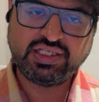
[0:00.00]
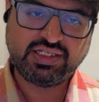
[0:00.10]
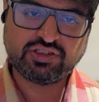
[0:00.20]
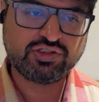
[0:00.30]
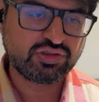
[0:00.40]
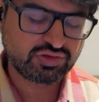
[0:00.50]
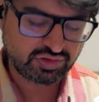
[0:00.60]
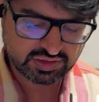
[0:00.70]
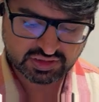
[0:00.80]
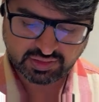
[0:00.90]
things also.
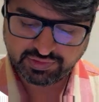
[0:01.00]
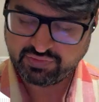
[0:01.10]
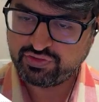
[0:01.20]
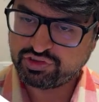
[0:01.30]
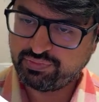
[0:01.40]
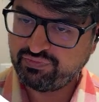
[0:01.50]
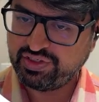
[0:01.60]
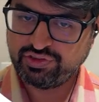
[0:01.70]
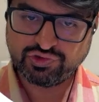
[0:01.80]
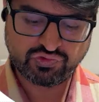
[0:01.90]
So this is something which will be
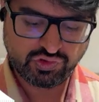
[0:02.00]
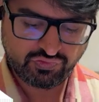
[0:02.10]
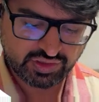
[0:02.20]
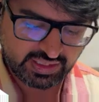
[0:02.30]
very useful for